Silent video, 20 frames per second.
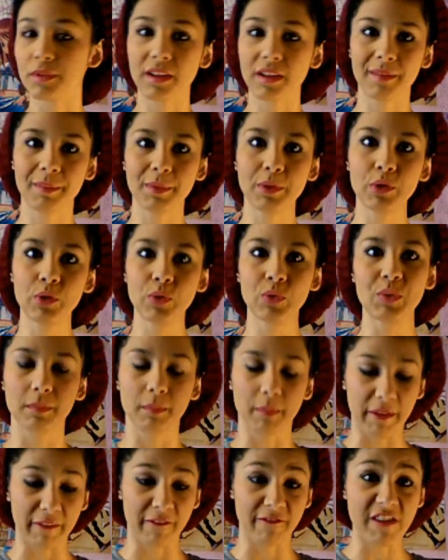but I'm going to do
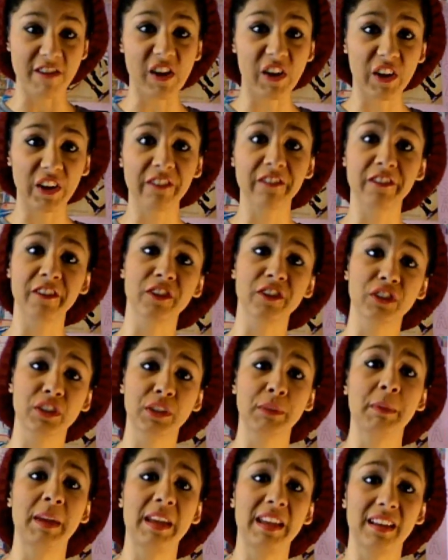my very
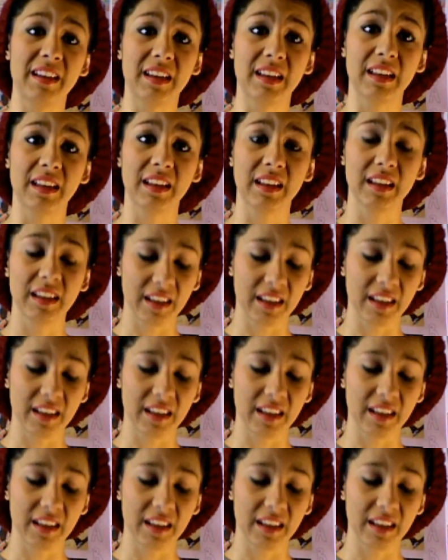first manga